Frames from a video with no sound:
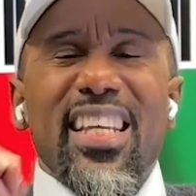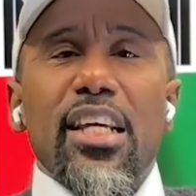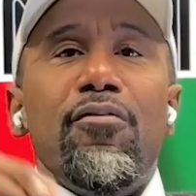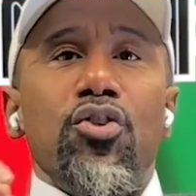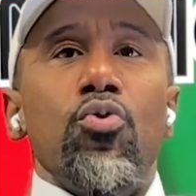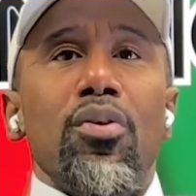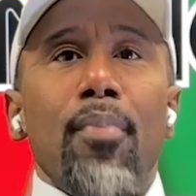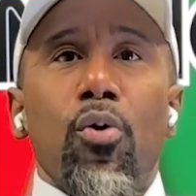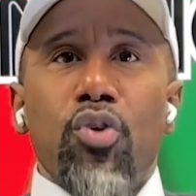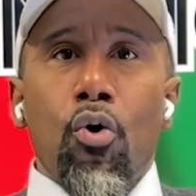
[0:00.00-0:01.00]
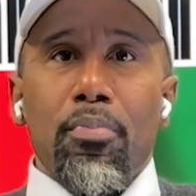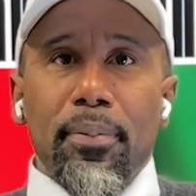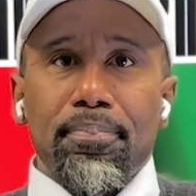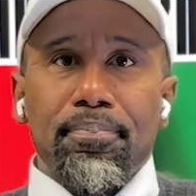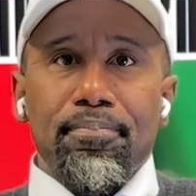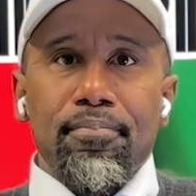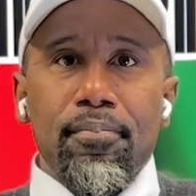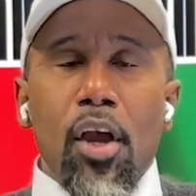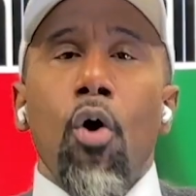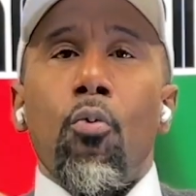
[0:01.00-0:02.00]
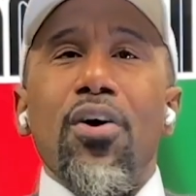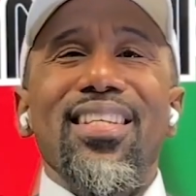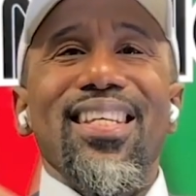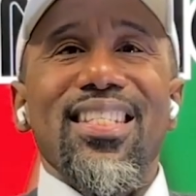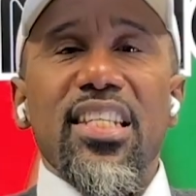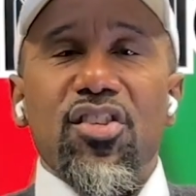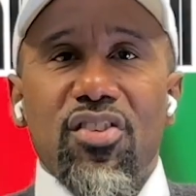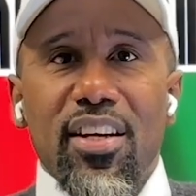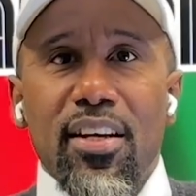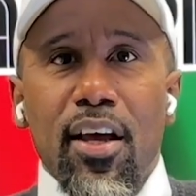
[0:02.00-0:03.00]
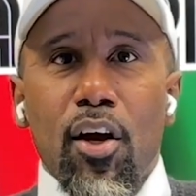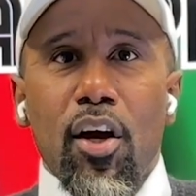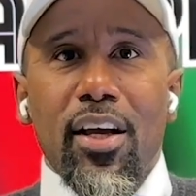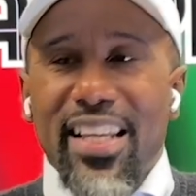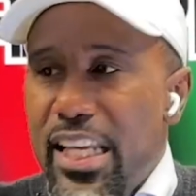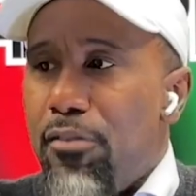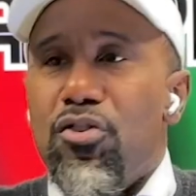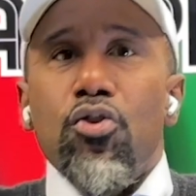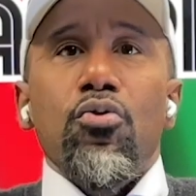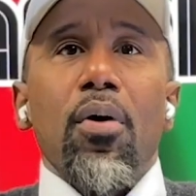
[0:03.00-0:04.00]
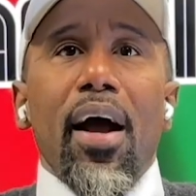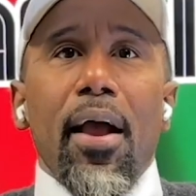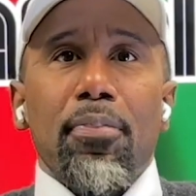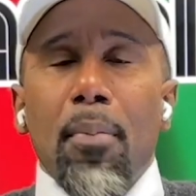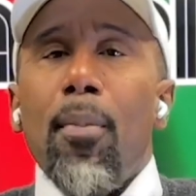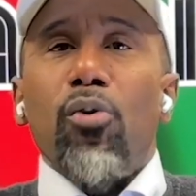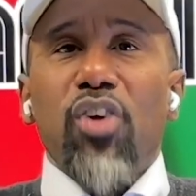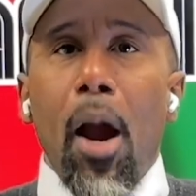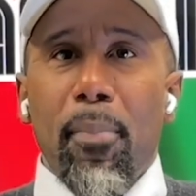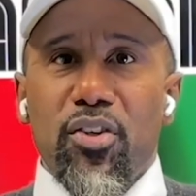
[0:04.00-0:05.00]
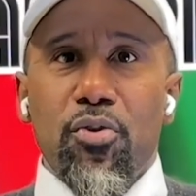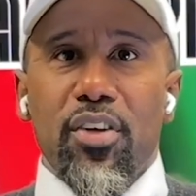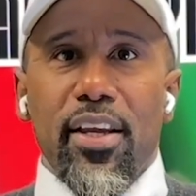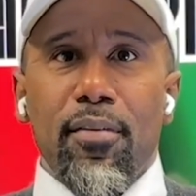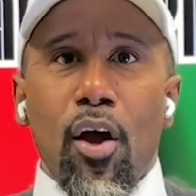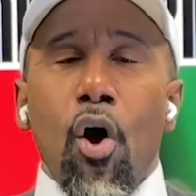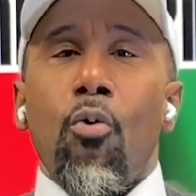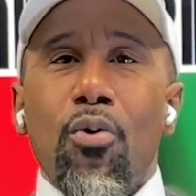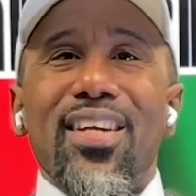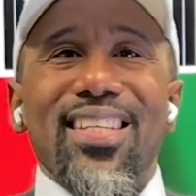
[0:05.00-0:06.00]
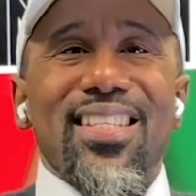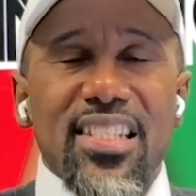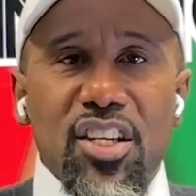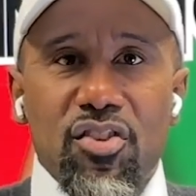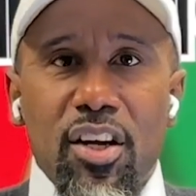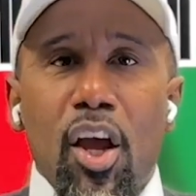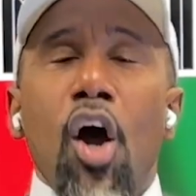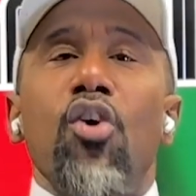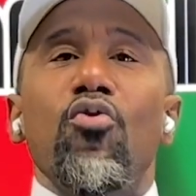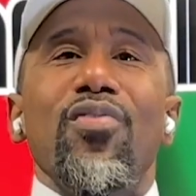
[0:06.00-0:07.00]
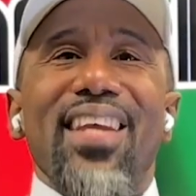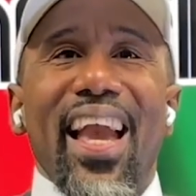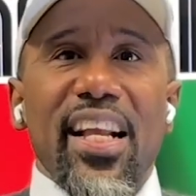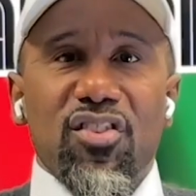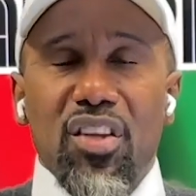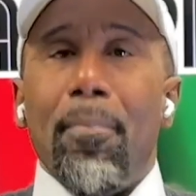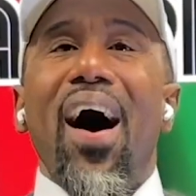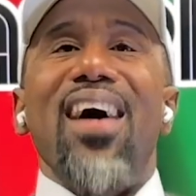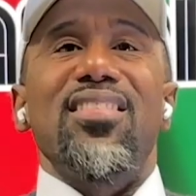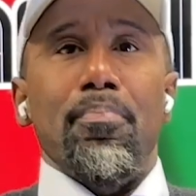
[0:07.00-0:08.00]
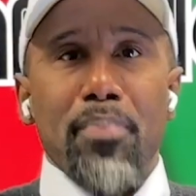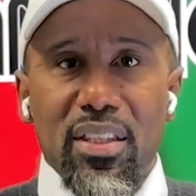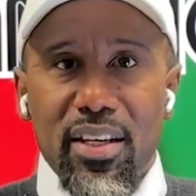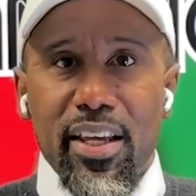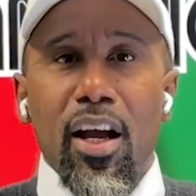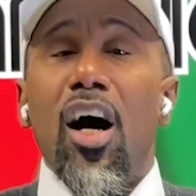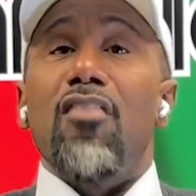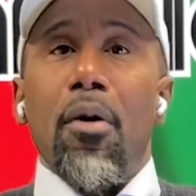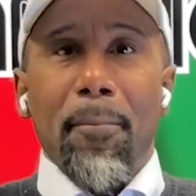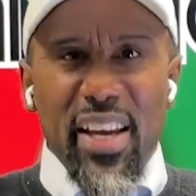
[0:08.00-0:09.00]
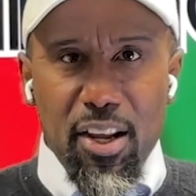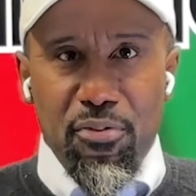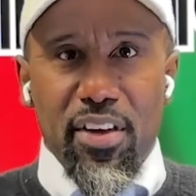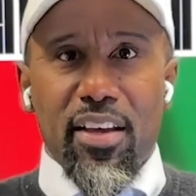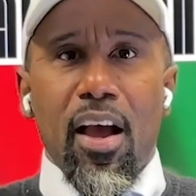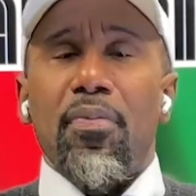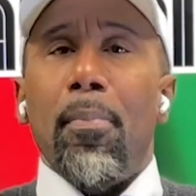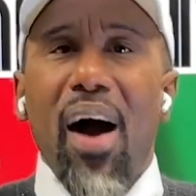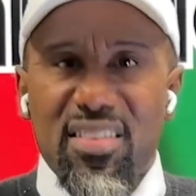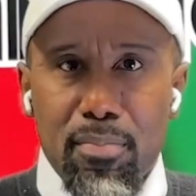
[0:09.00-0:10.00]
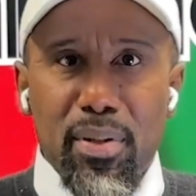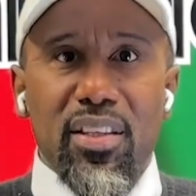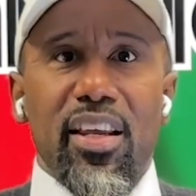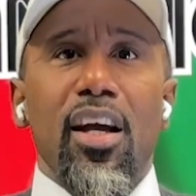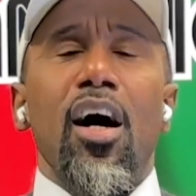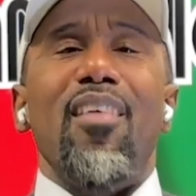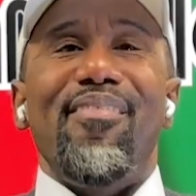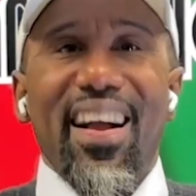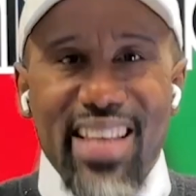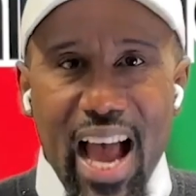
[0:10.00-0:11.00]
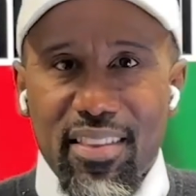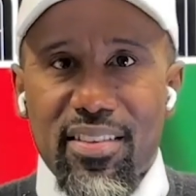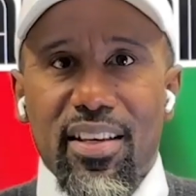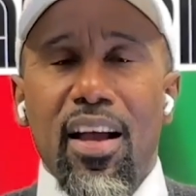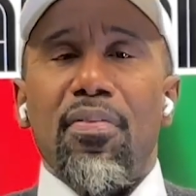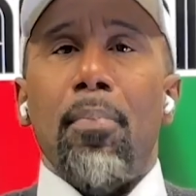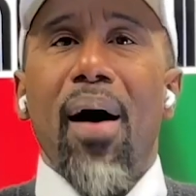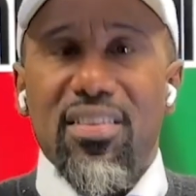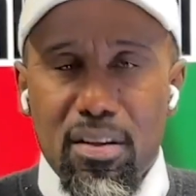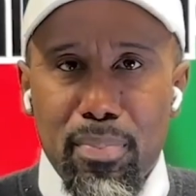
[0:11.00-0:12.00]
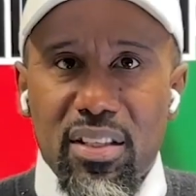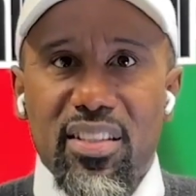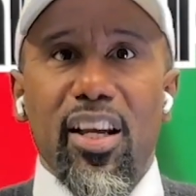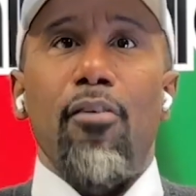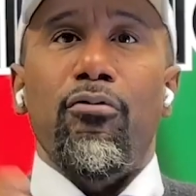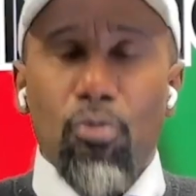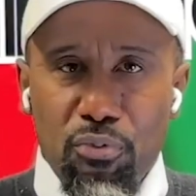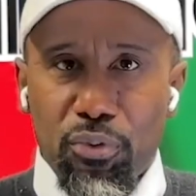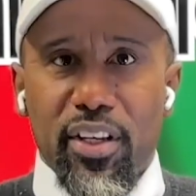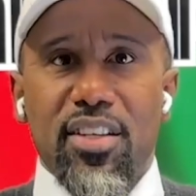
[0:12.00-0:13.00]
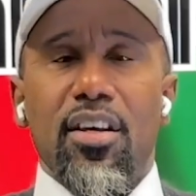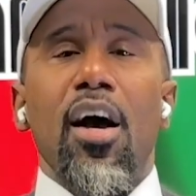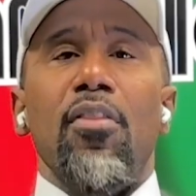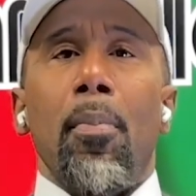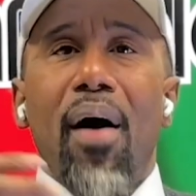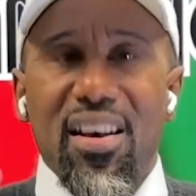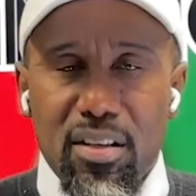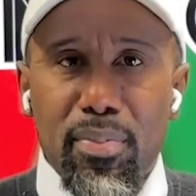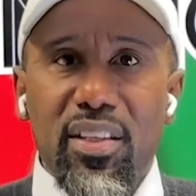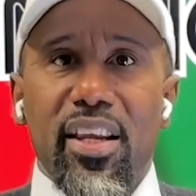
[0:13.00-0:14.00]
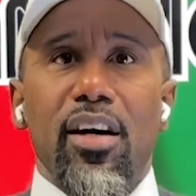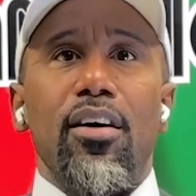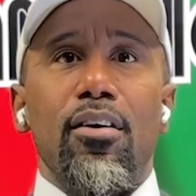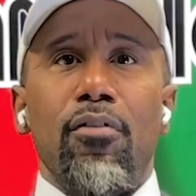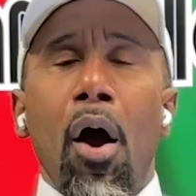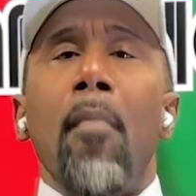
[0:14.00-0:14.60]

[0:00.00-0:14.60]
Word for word: gives you the most hope? What decision gives you the most opportunity? What decision creates the possibility of a benefit, the possibility of vitality, the possibility of fruitfulness, the possibility of